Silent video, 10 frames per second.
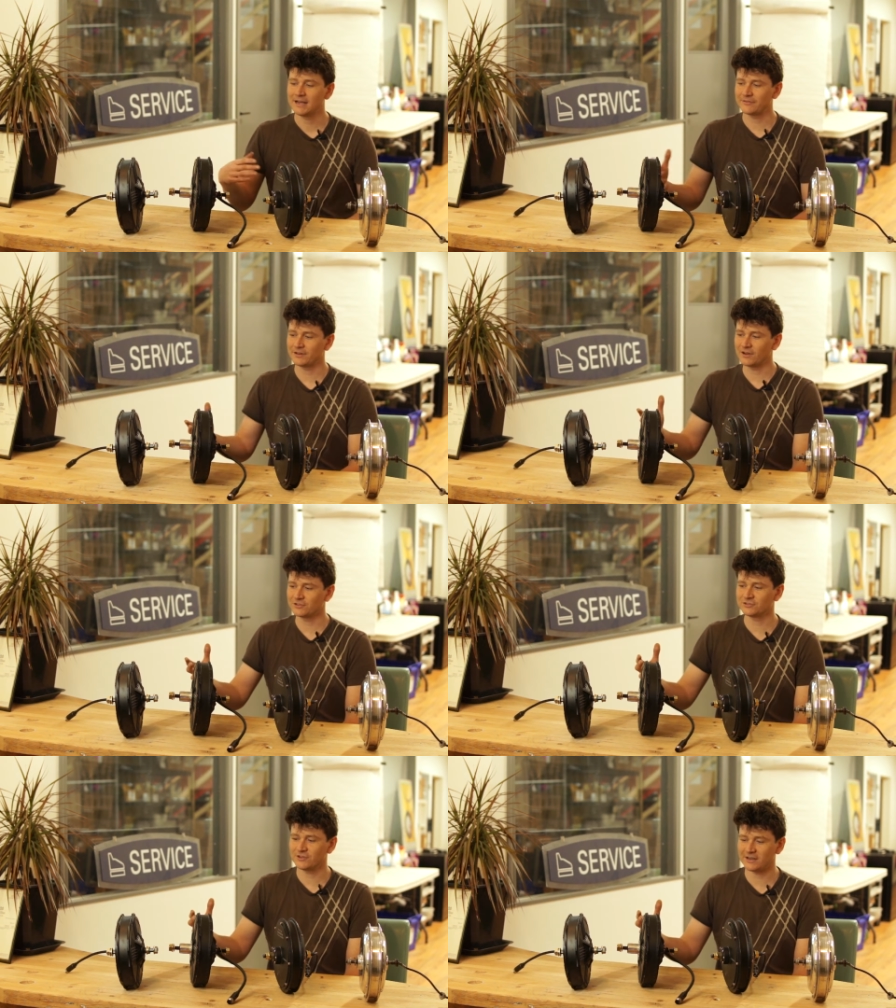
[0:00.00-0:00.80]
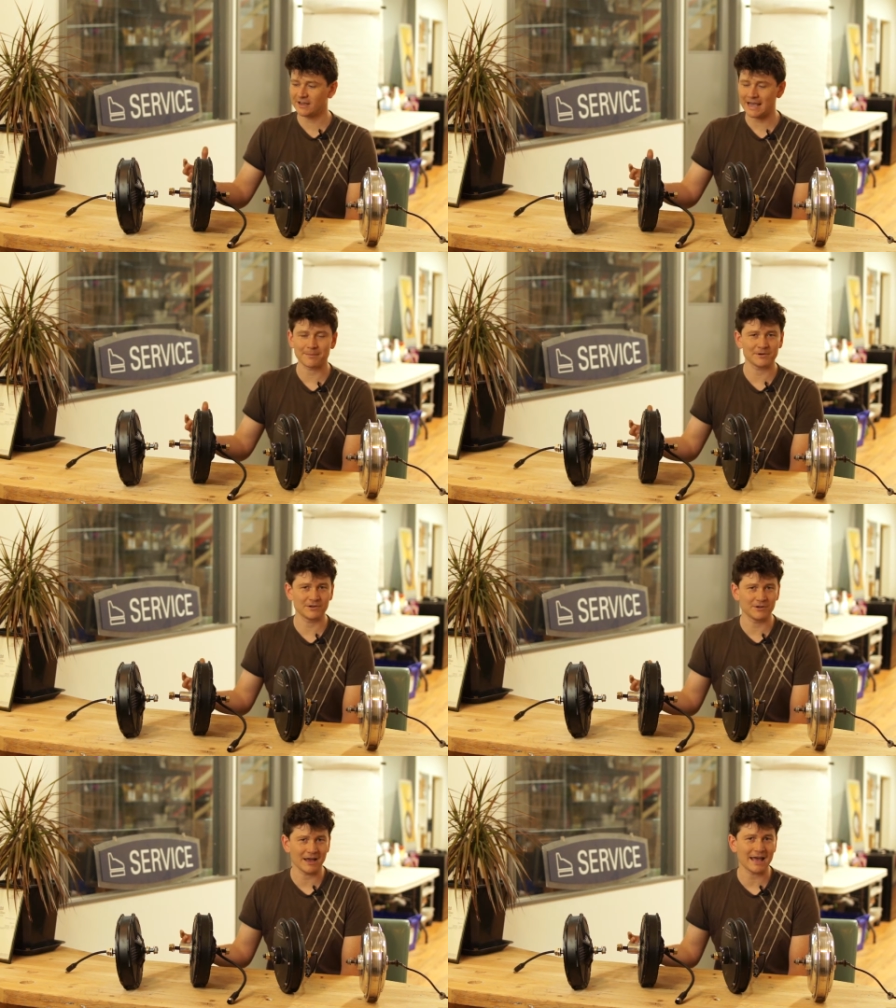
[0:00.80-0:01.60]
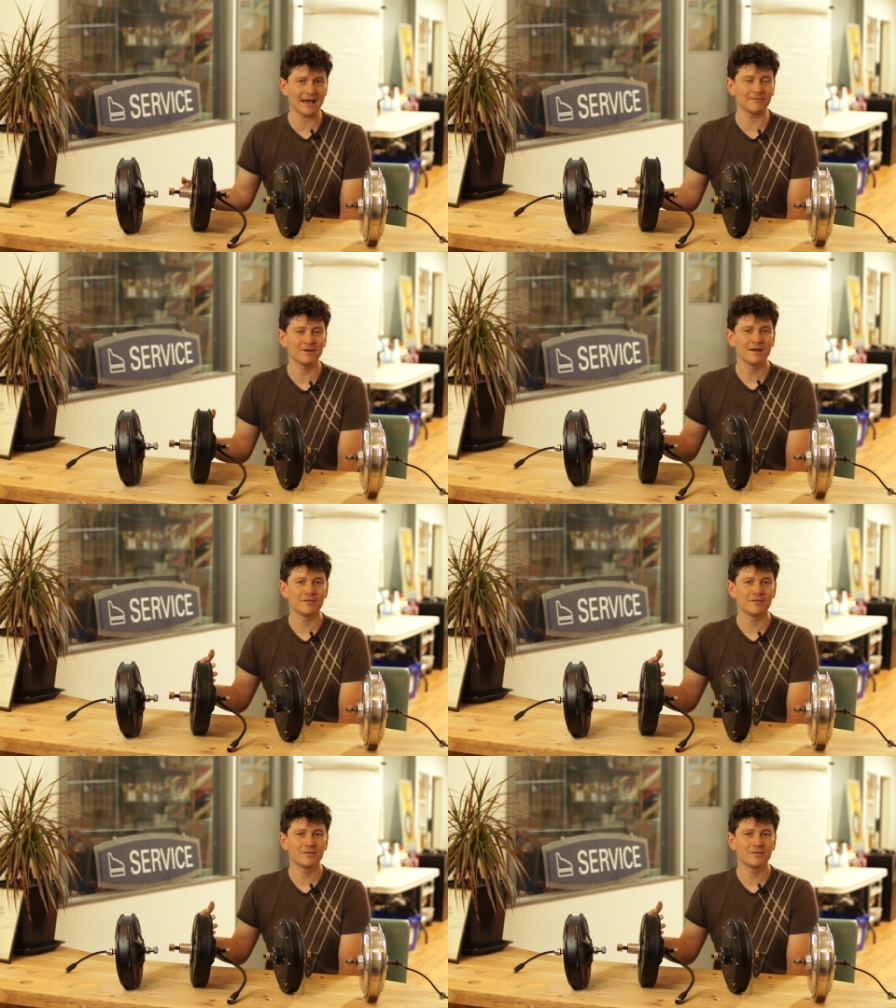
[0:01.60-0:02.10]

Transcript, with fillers: and the larger the diameter you have,